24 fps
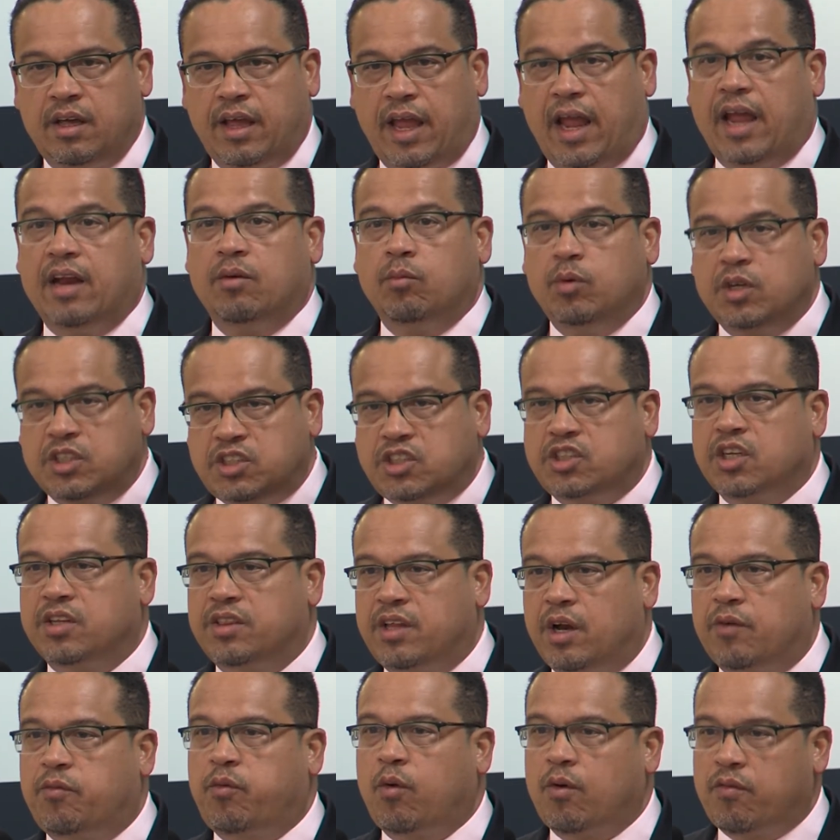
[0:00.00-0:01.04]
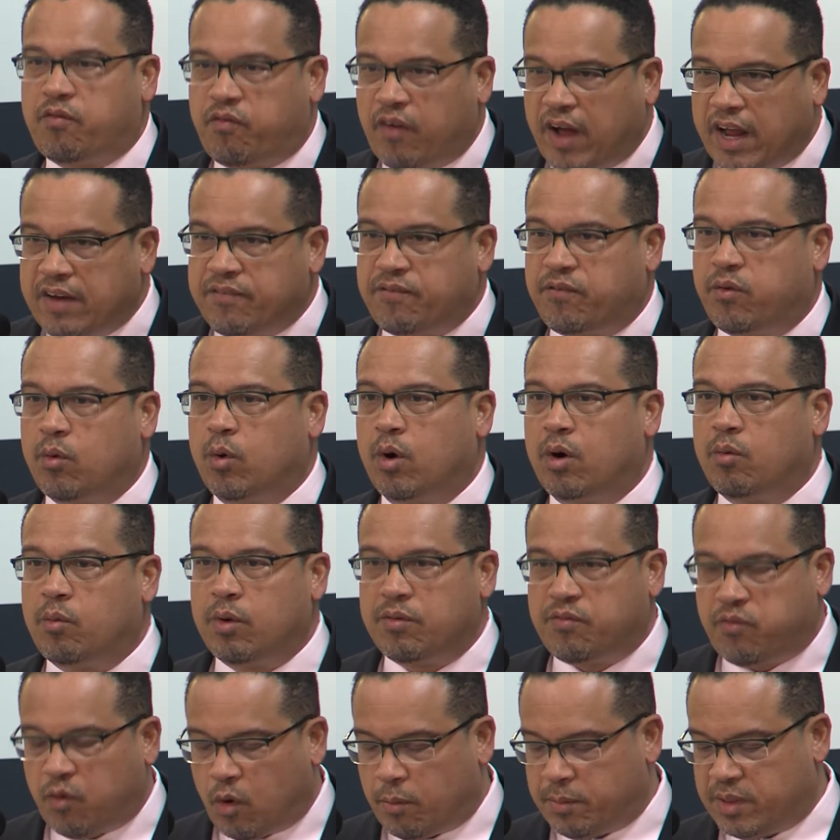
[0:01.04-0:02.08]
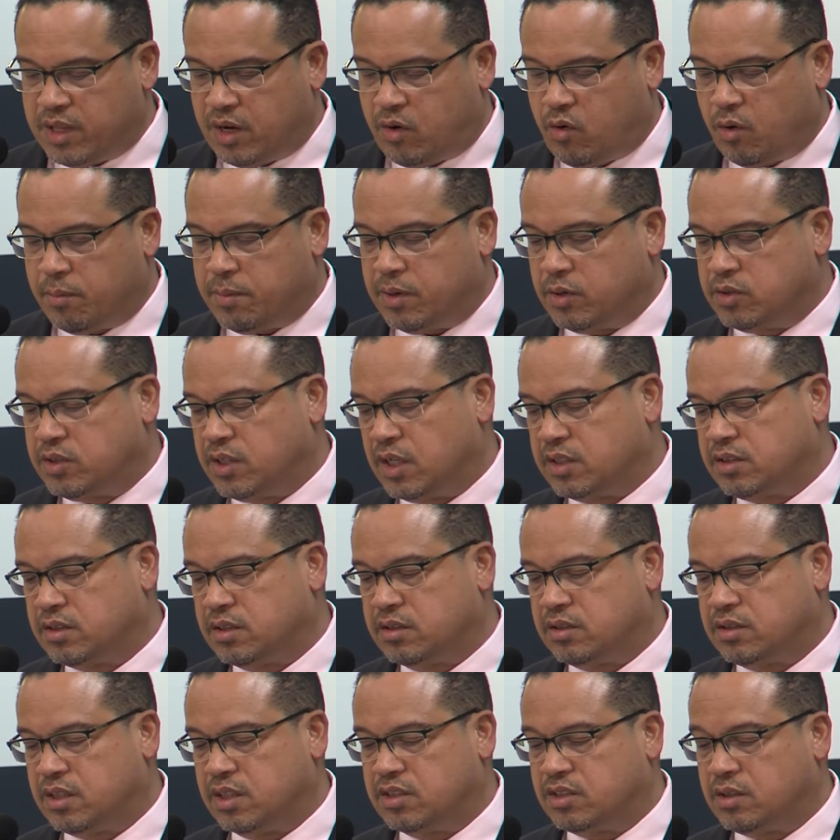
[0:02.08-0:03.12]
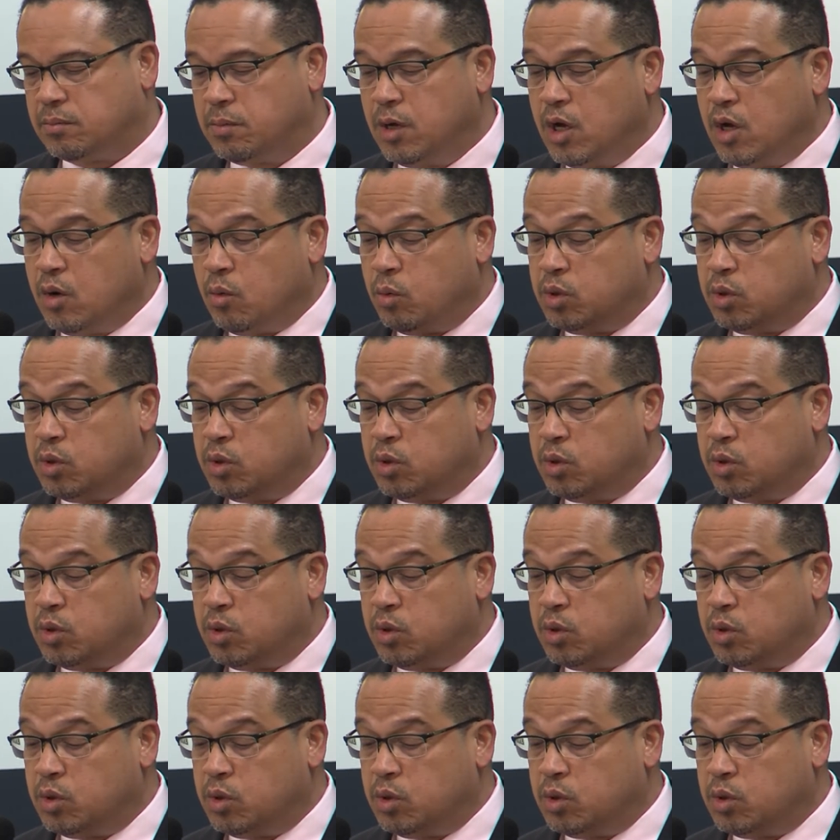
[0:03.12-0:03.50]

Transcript: and we should therefore fight for reforming the criminal justice system.